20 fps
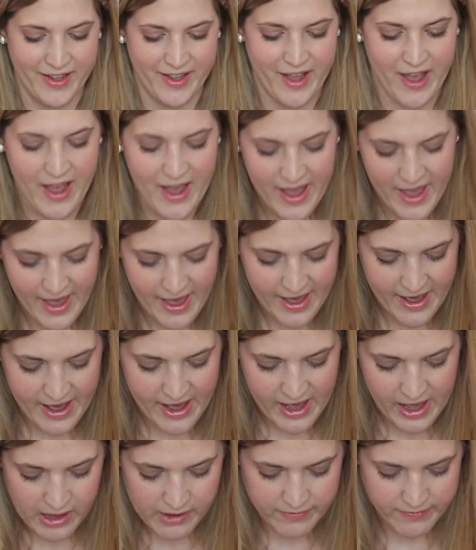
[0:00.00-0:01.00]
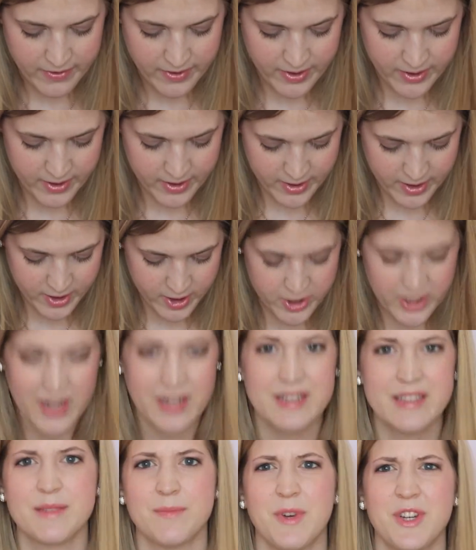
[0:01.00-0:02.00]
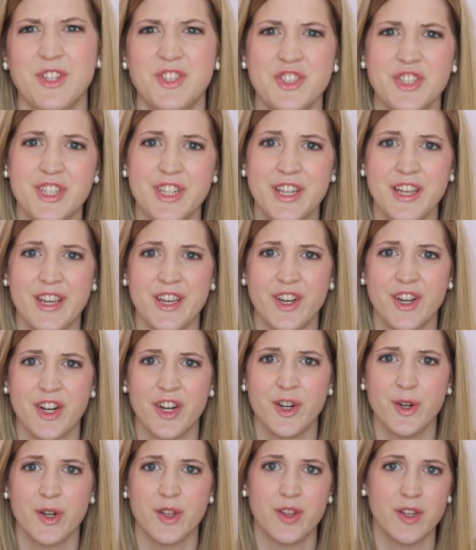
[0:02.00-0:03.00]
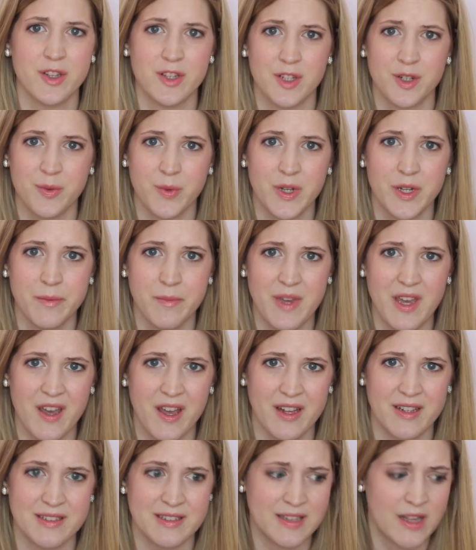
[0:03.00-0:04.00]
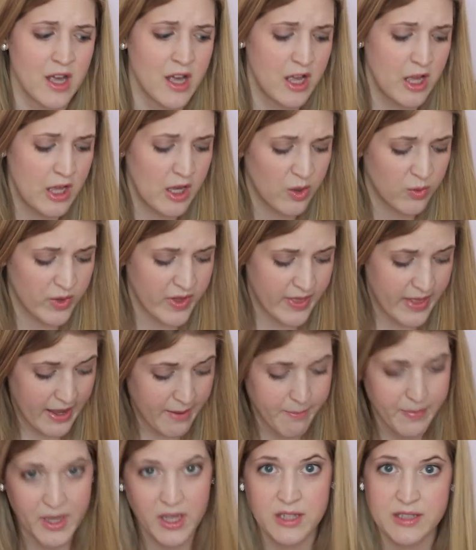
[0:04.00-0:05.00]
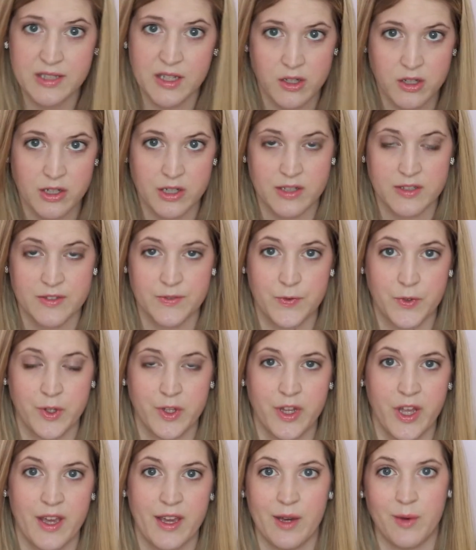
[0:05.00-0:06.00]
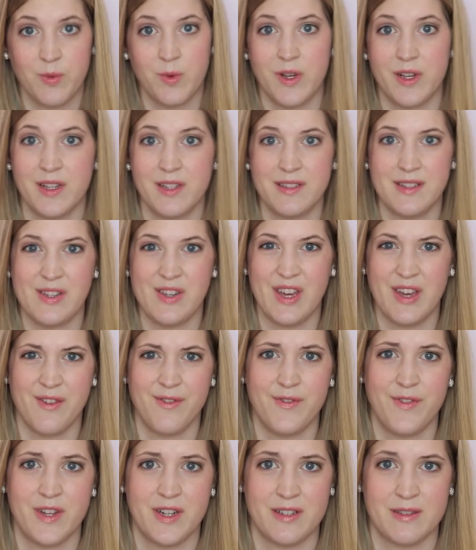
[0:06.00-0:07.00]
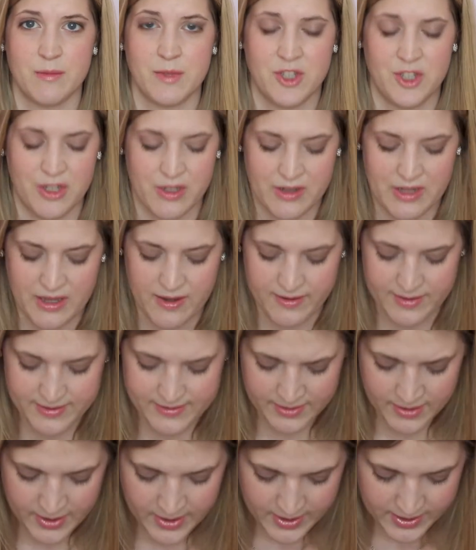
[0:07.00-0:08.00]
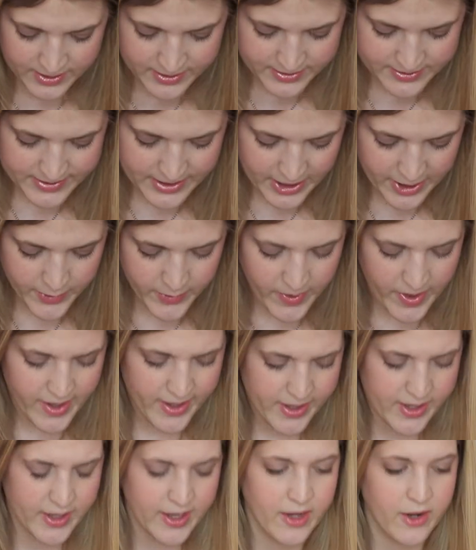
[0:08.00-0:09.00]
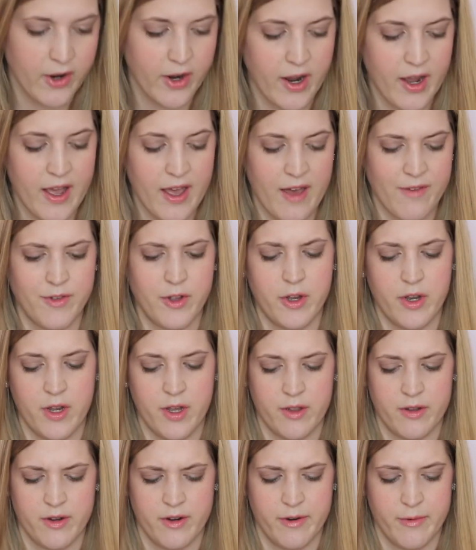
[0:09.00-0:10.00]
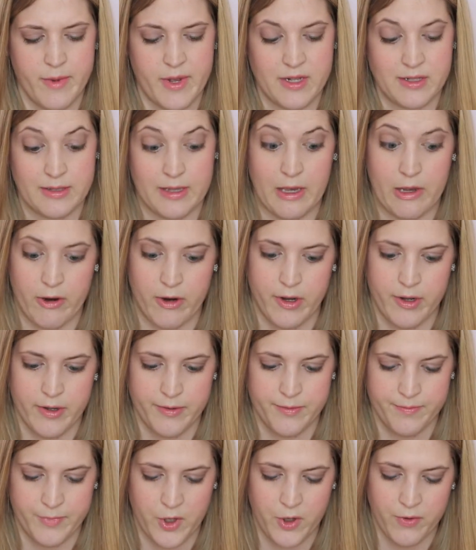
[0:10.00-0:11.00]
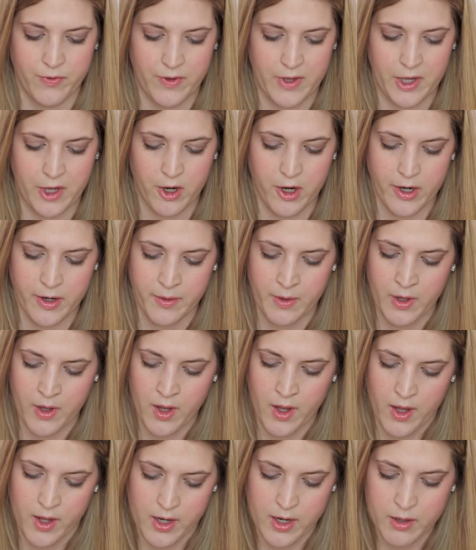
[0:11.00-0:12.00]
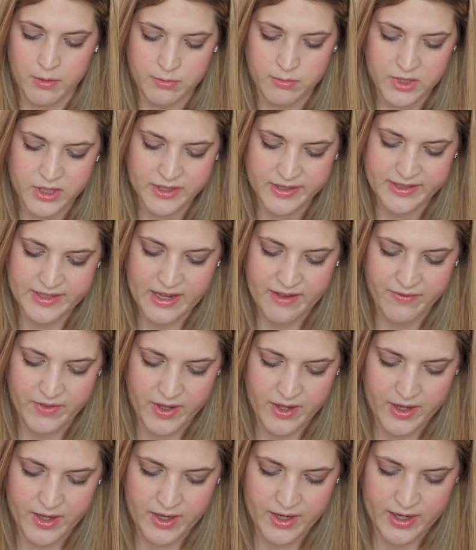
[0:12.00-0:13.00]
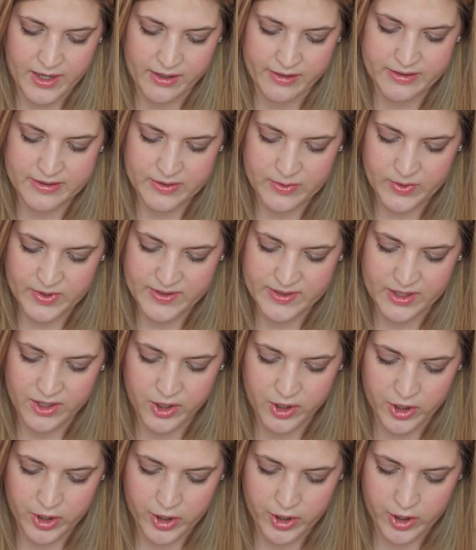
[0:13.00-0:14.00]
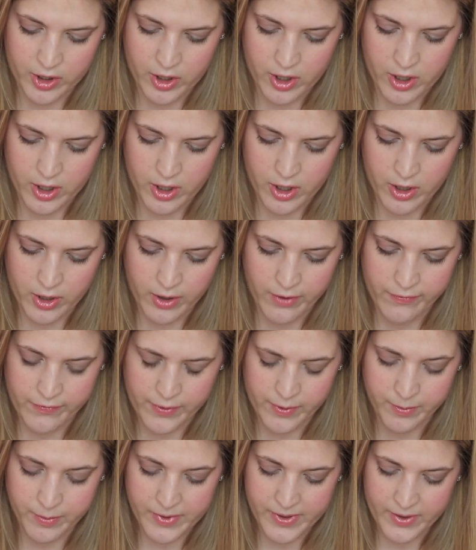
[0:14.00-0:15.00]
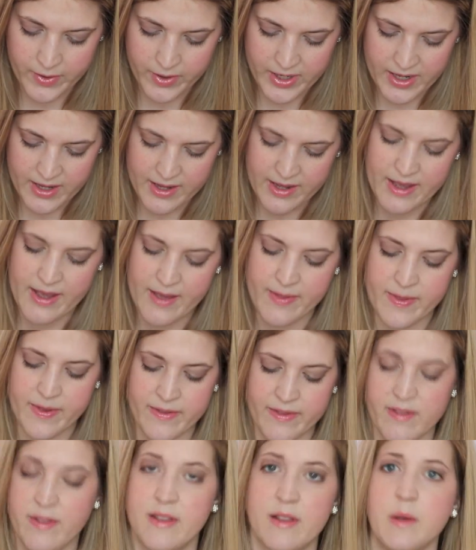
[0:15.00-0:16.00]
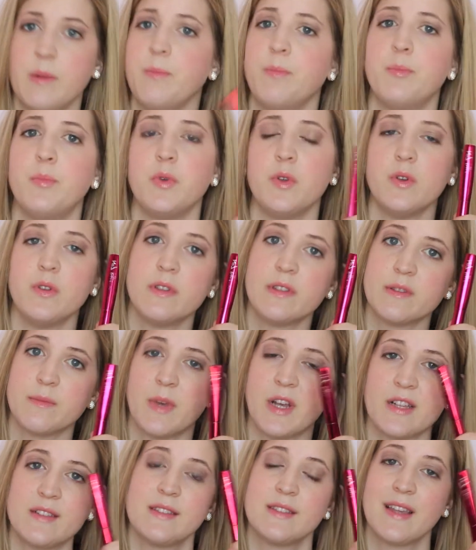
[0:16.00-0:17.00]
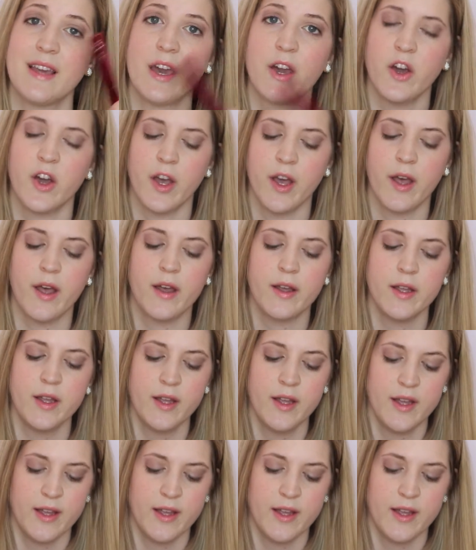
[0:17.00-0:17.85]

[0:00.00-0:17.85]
I have not as much in here, or the little one, because when that big sucker is full like it was, you can't fit as much in these. So in here I have another mascara, go figure. Number 7, Exquisite Curl for Beauty, and this is a Boots mascara.